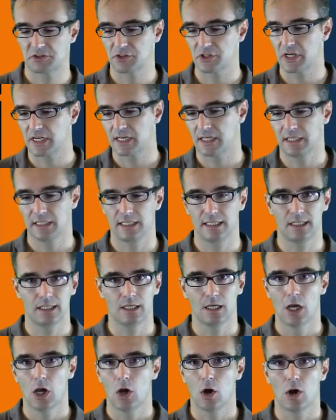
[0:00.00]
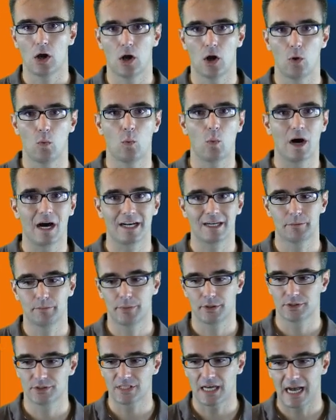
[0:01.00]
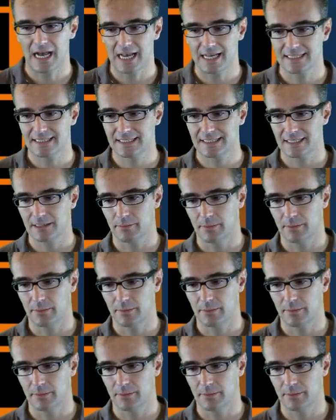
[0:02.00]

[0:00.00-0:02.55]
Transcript: generally 1 per task,